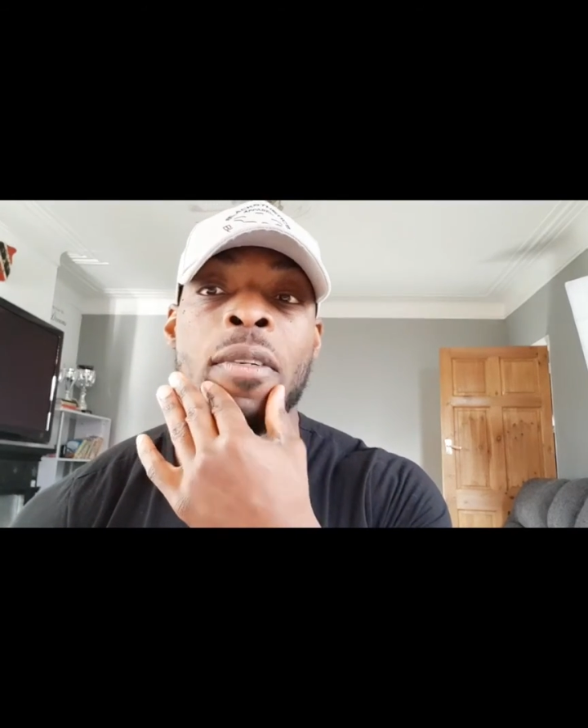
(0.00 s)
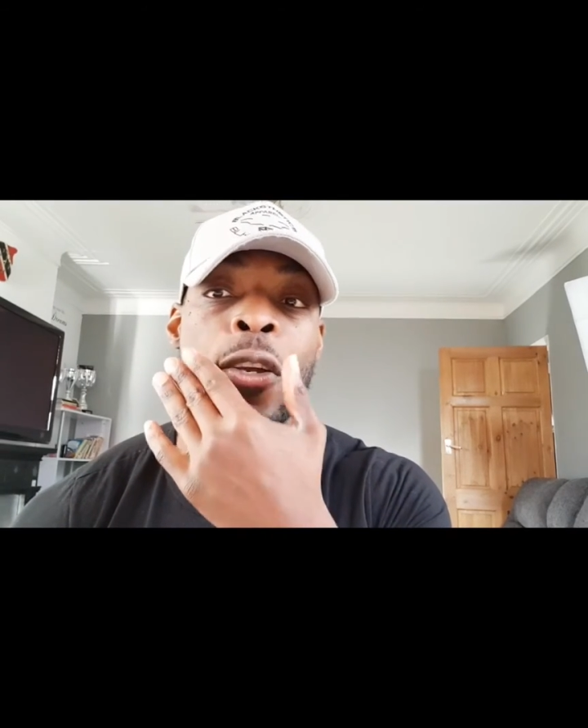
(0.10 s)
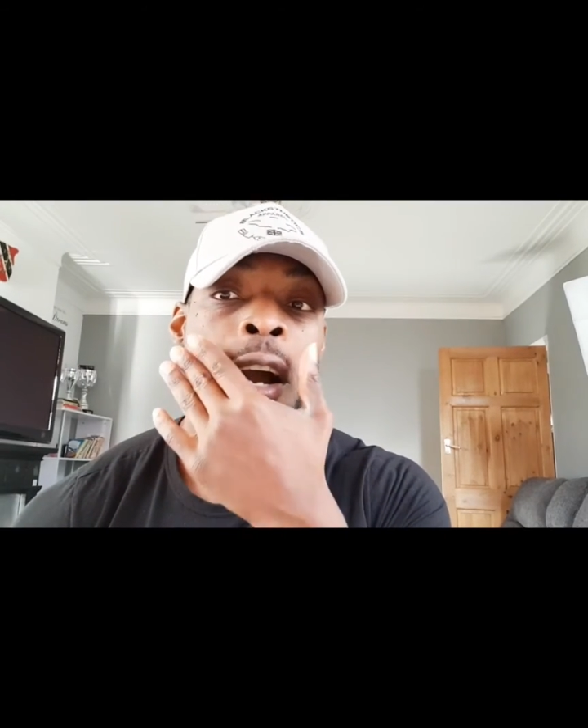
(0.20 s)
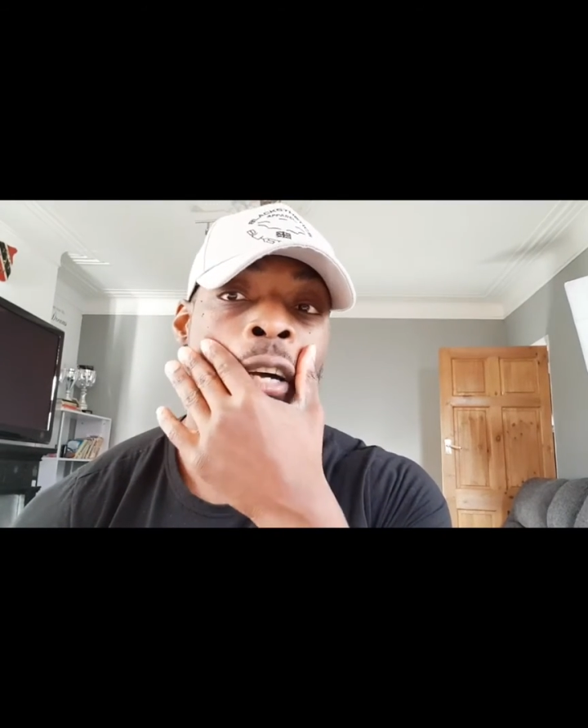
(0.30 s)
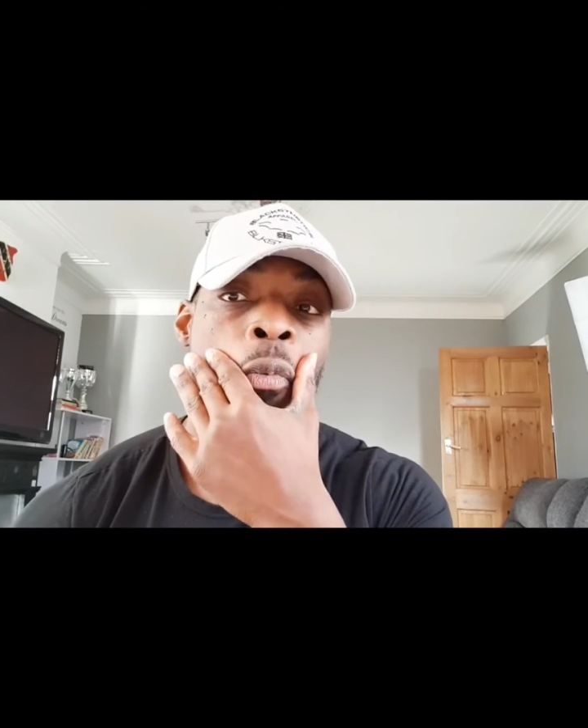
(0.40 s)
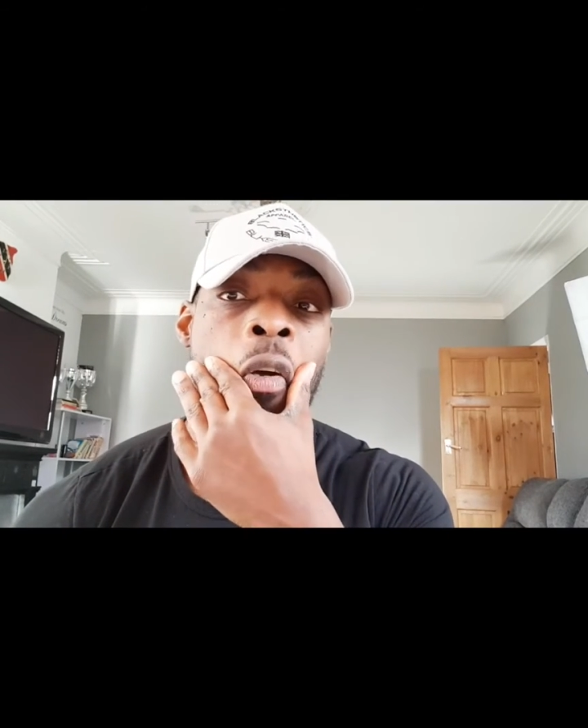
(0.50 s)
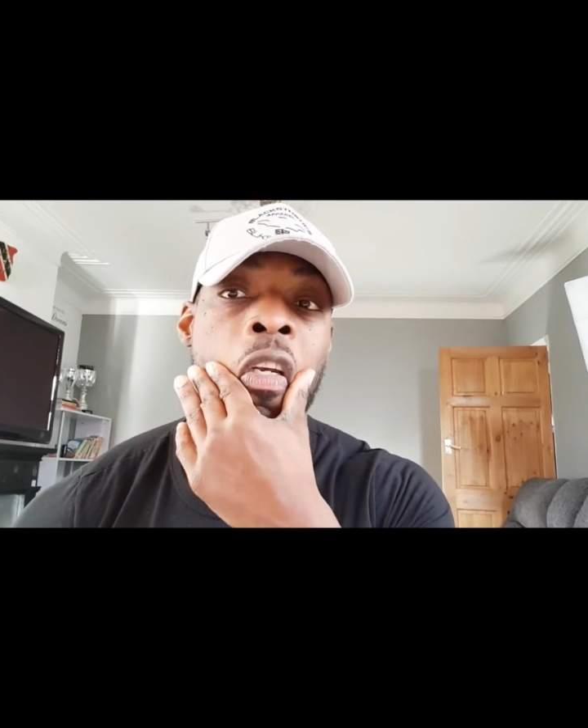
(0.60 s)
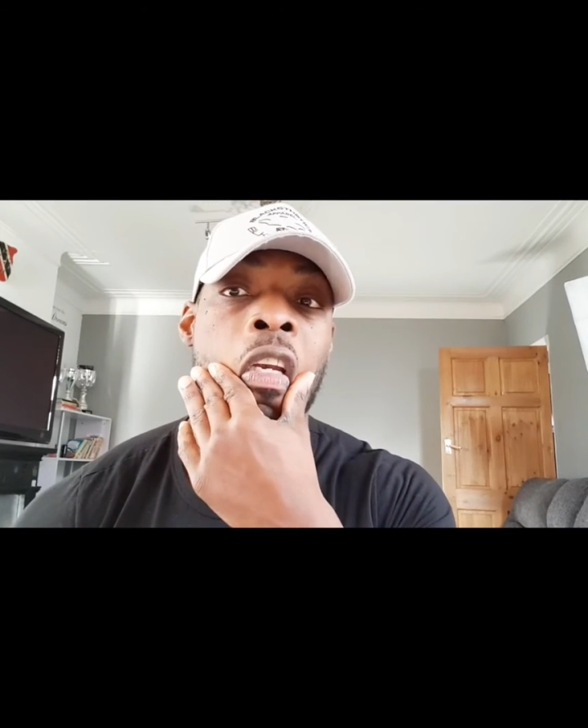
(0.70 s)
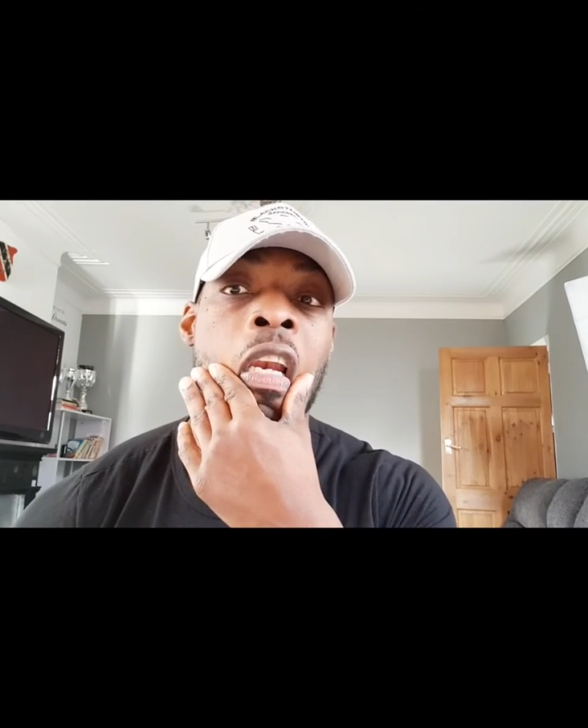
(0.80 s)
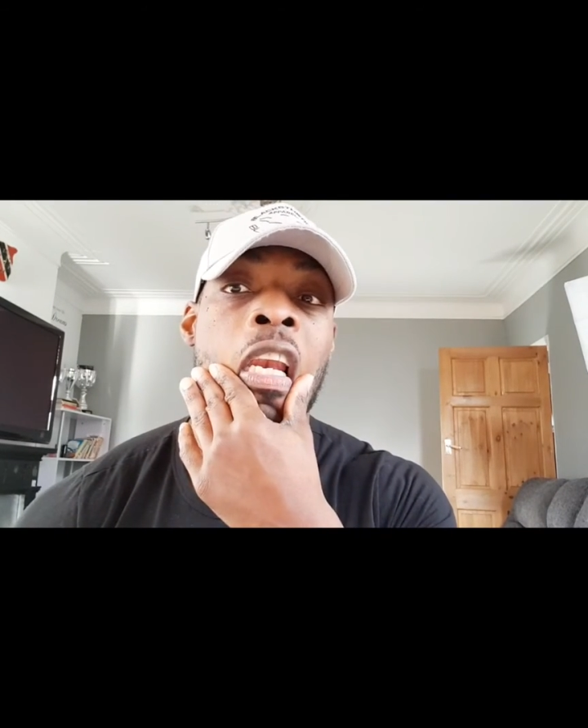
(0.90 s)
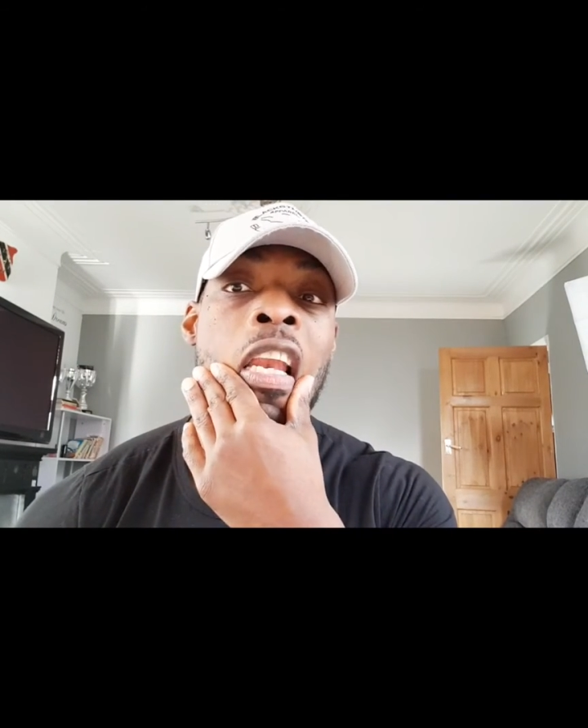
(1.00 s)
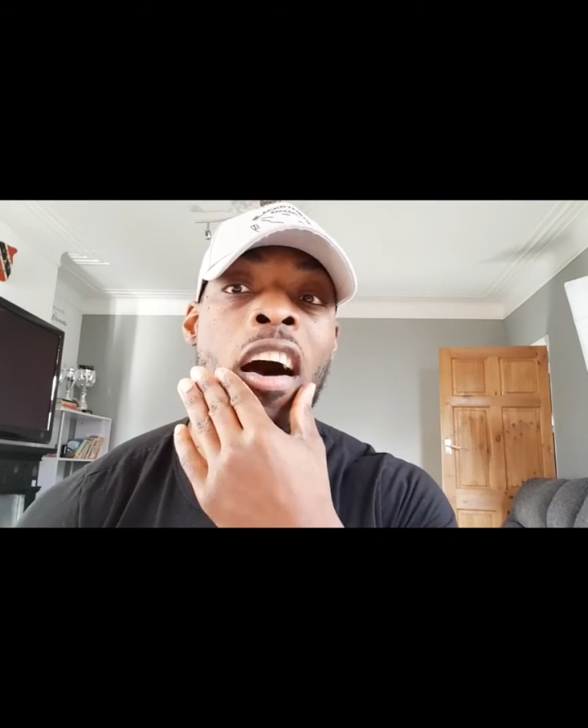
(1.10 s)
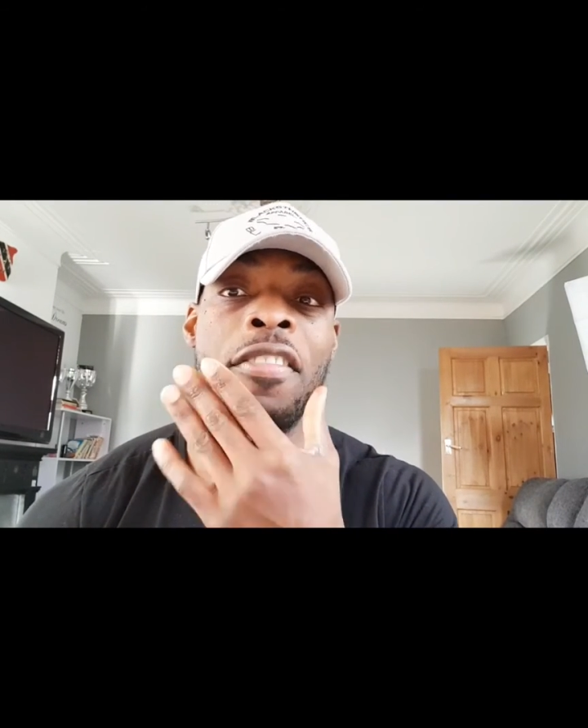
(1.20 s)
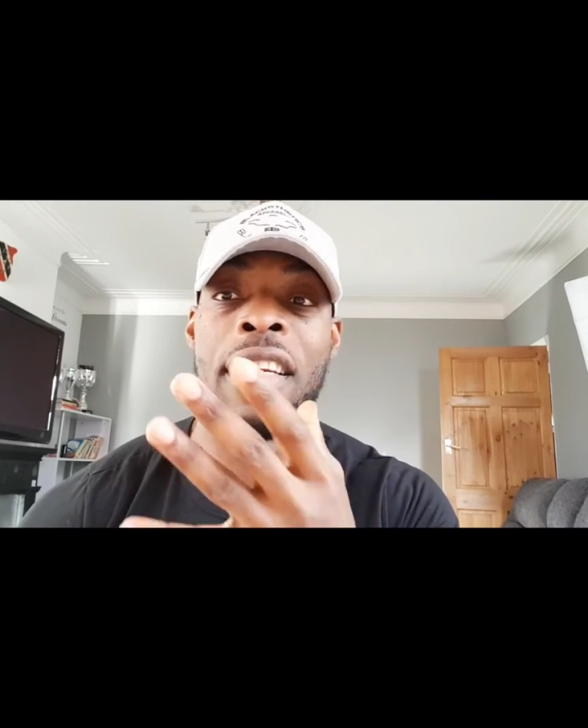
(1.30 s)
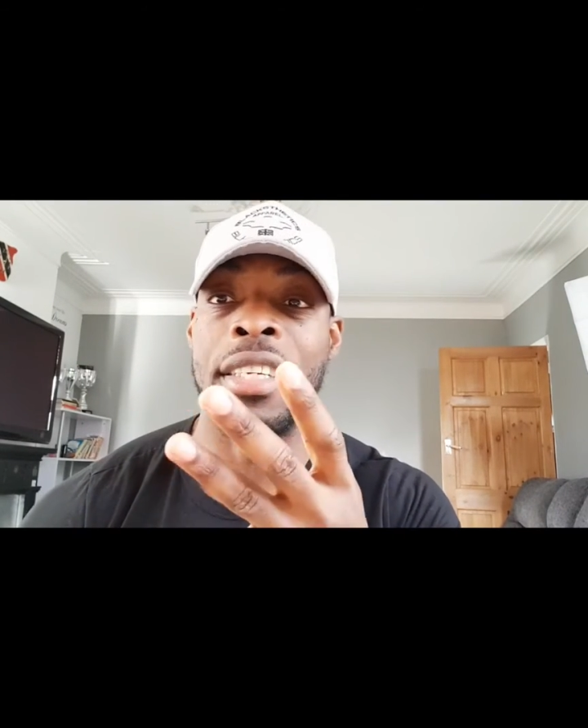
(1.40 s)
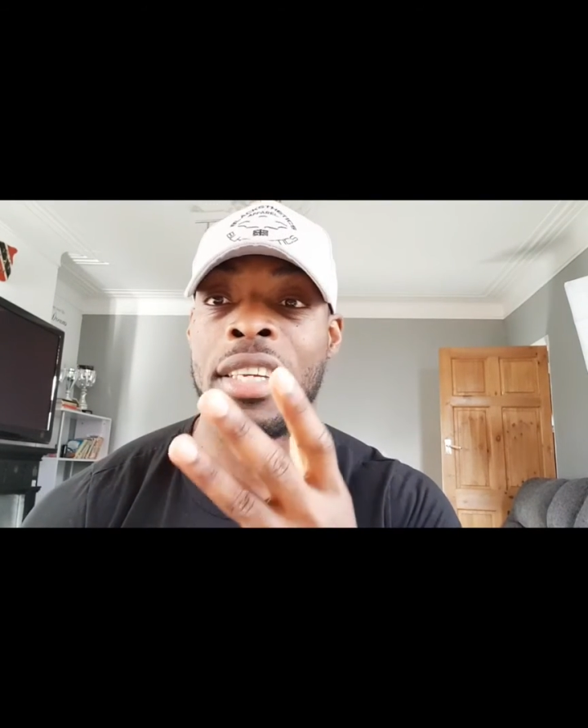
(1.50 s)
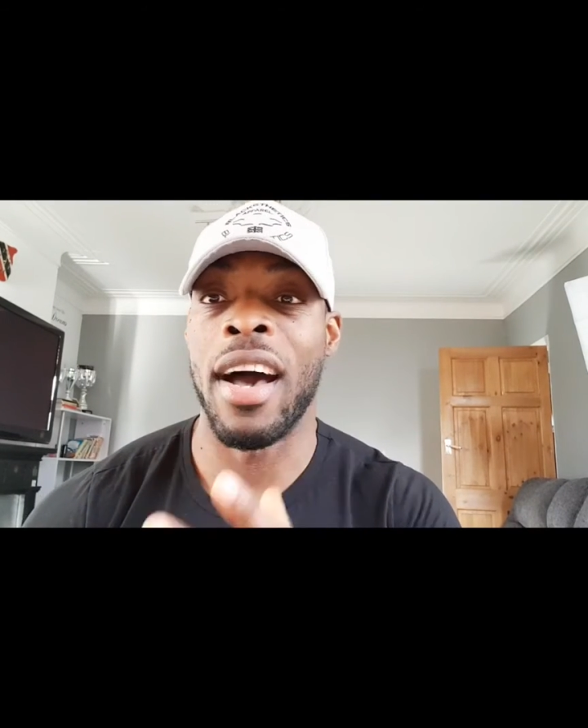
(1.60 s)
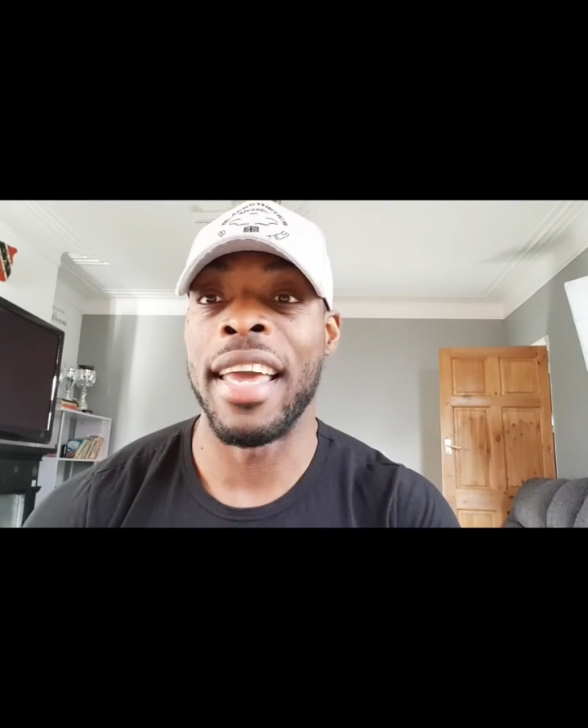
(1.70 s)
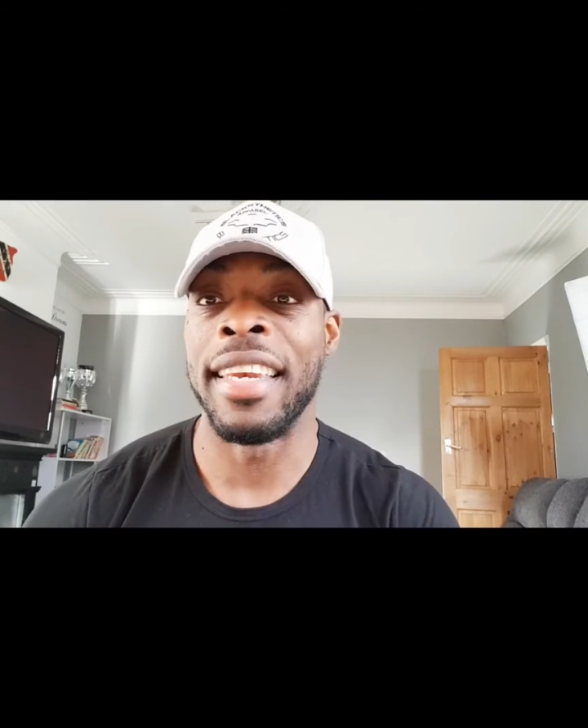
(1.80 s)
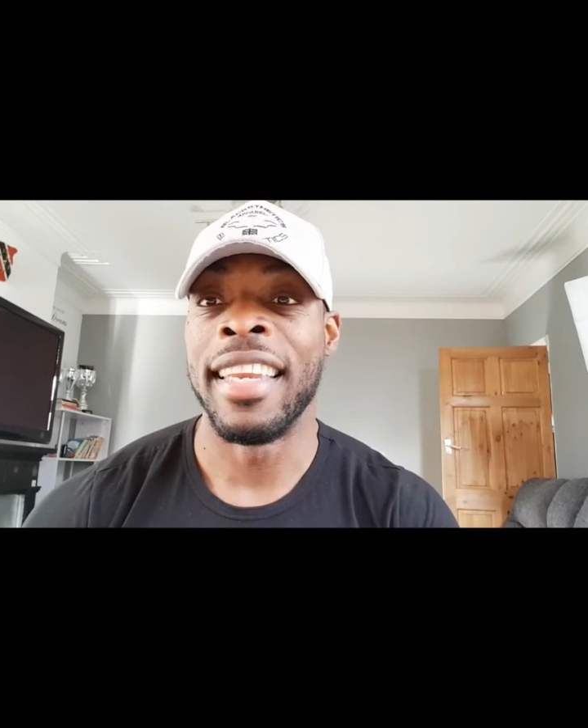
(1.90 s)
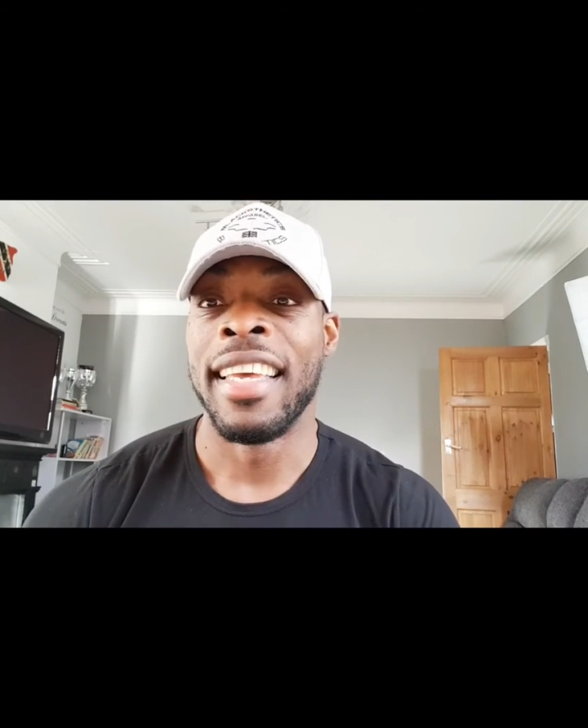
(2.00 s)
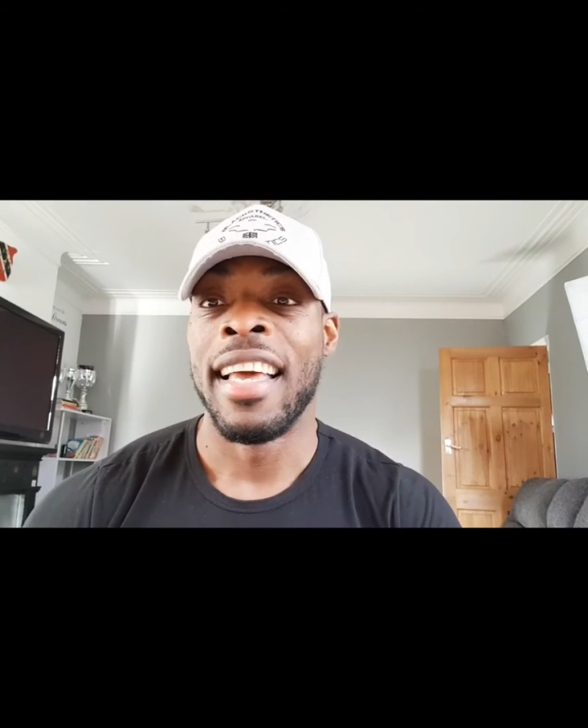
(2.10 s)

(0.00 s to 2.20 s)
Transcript: you guys would love the design.